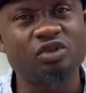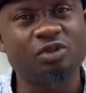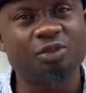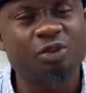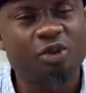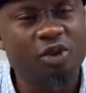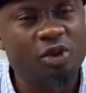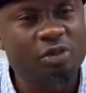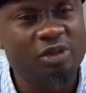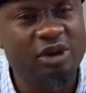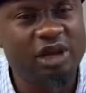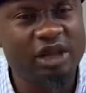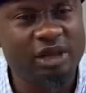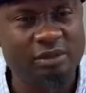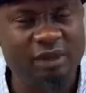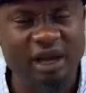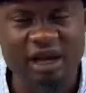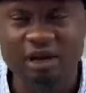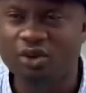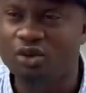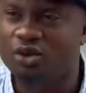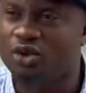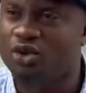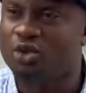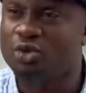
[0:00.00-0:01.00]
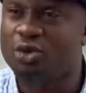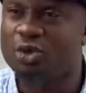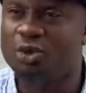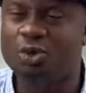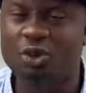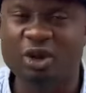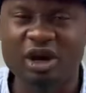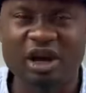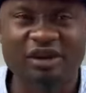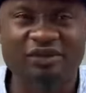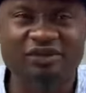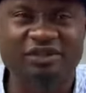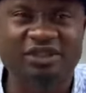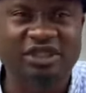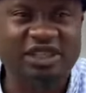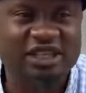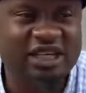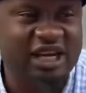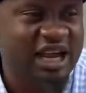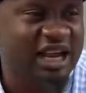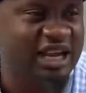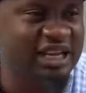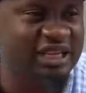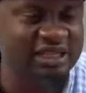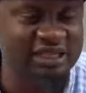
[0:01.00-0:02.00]
problems. I know you people have
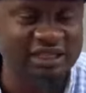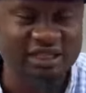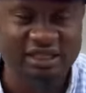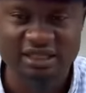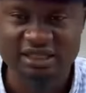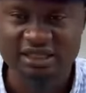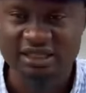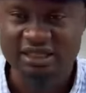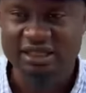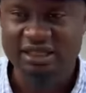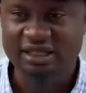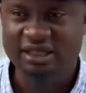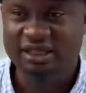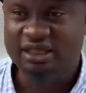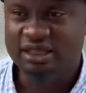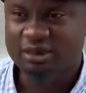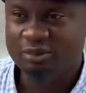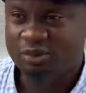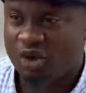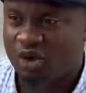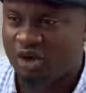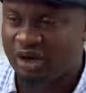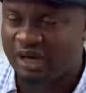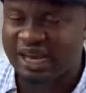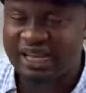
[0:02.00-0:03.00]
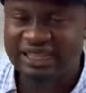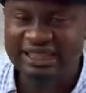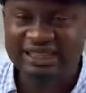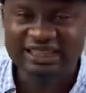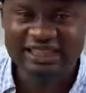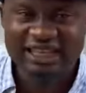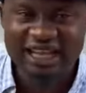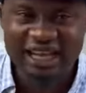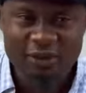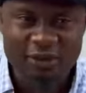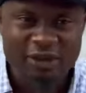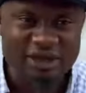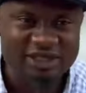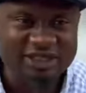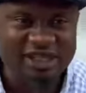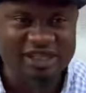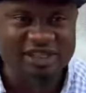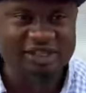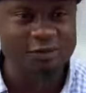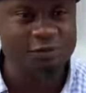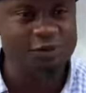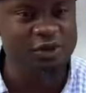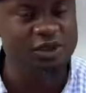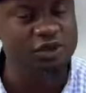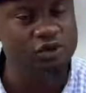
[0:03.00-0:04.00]
tried, but right now as I
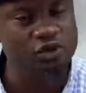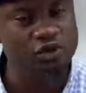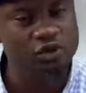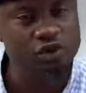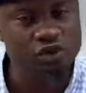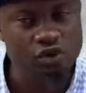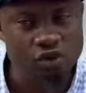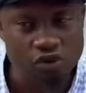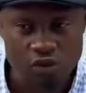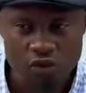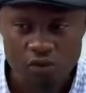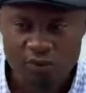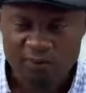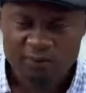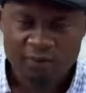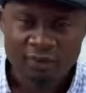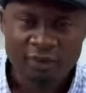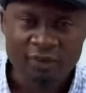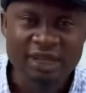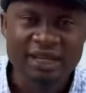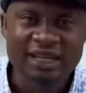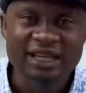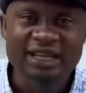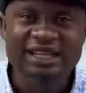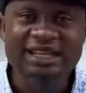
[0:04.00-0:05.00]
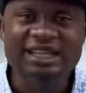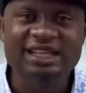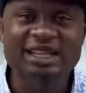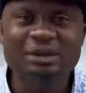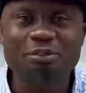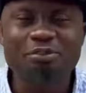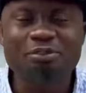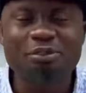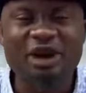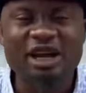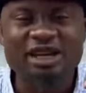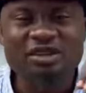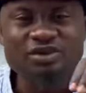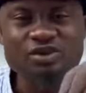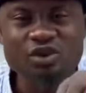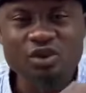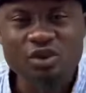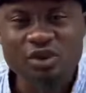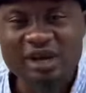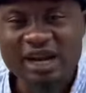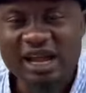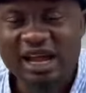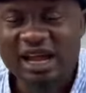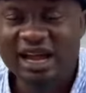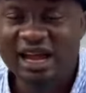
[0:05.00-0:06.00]
speak to you, the
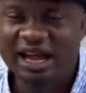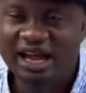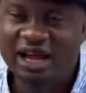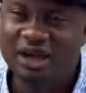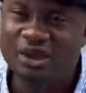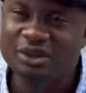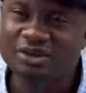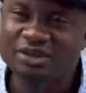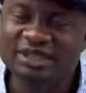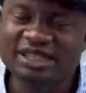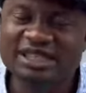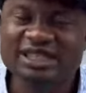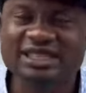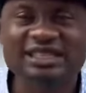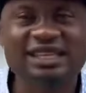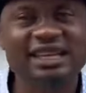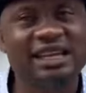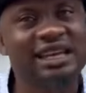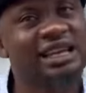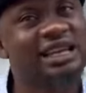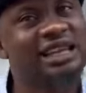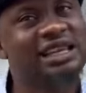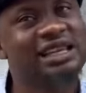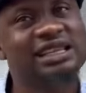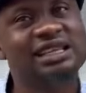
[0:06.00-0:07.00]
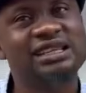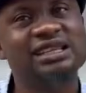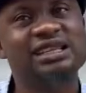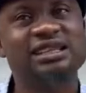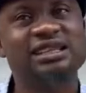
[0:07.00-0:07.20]
pastoral house is in need.